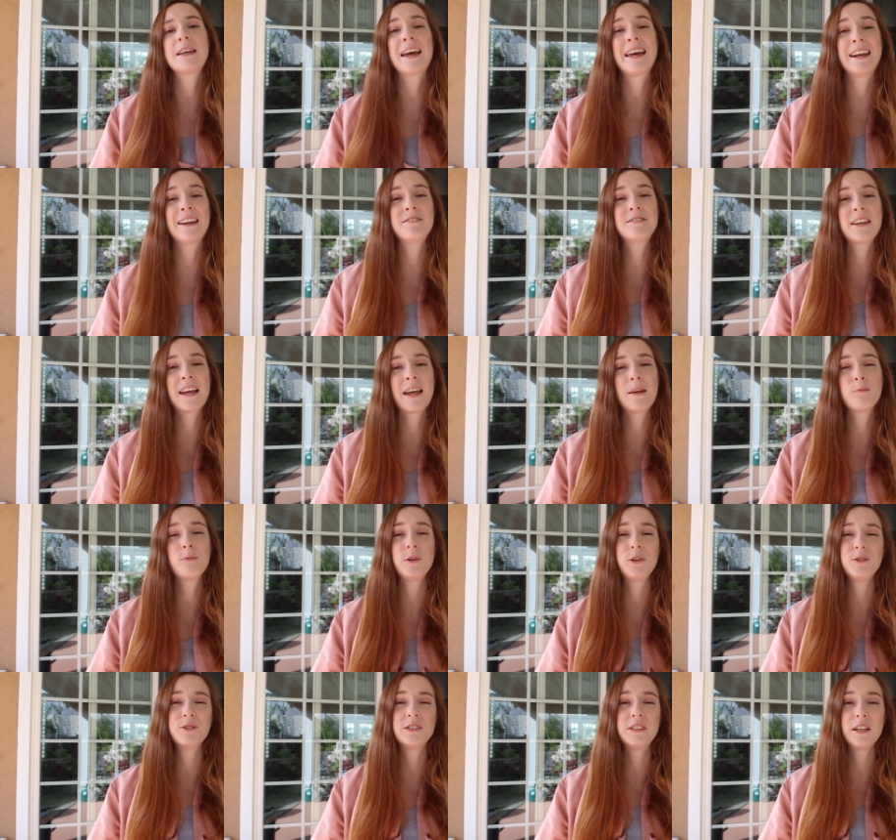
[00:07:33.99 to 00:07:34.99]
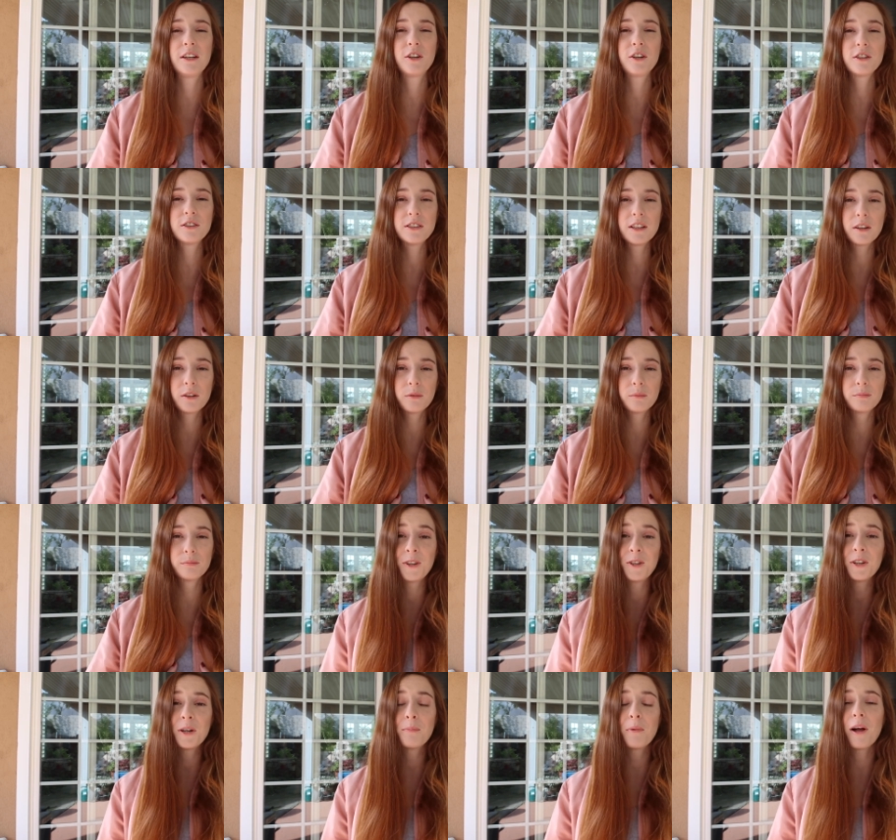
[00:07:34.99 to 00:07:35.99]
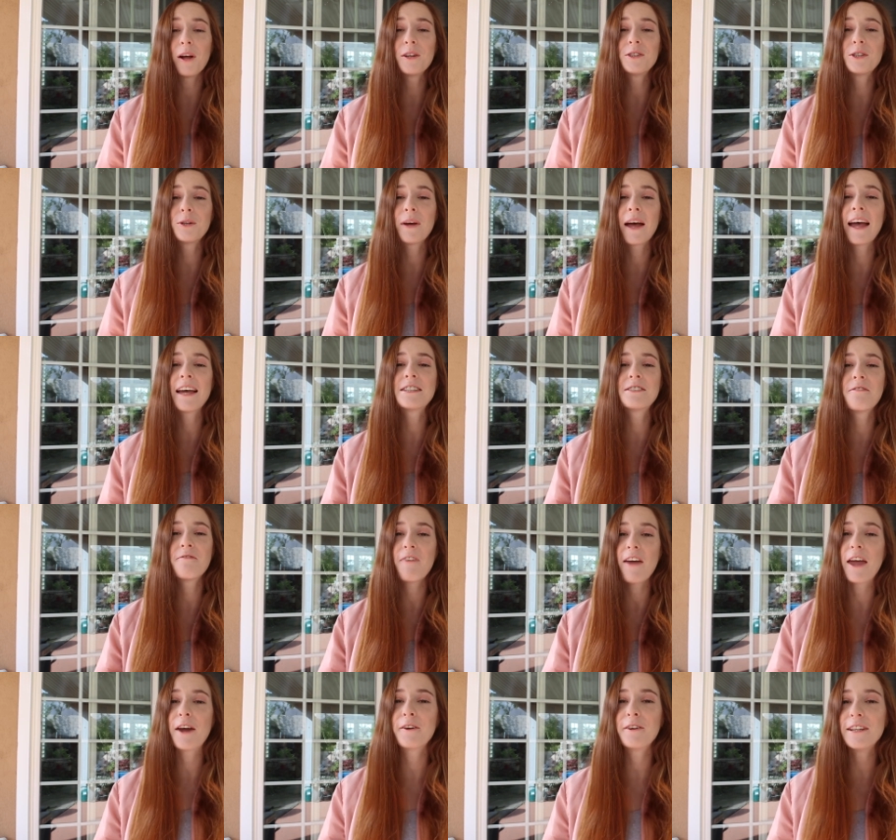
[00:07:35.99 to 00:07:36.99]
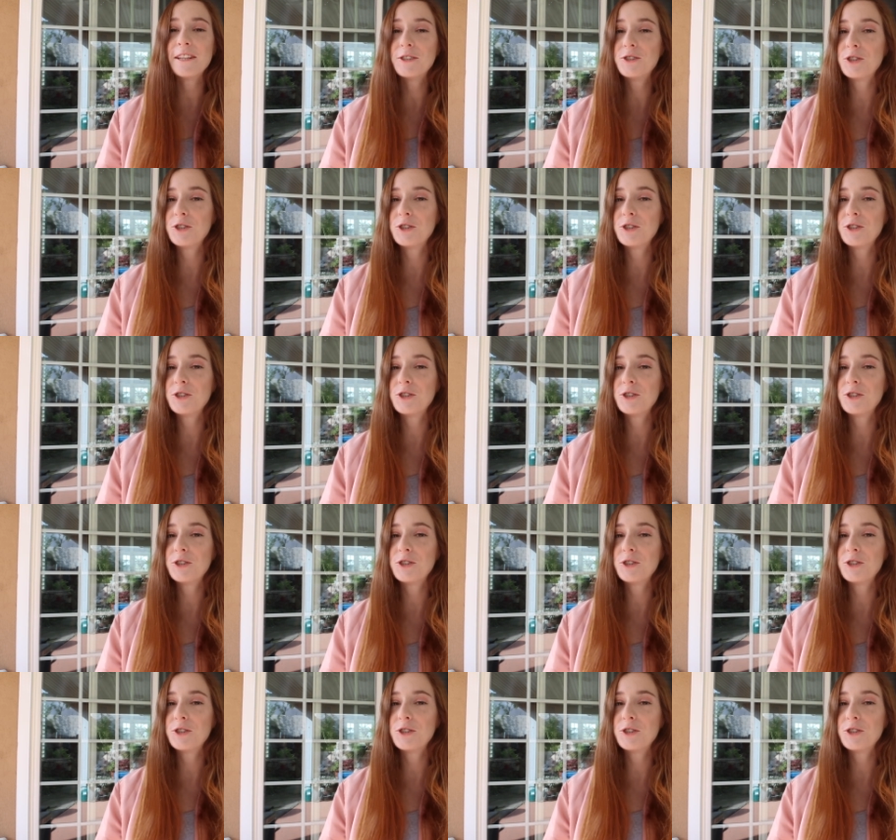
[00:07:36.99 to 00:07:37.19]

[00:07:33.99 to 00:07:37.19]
ahead of time when you see a good deal. Europe also has very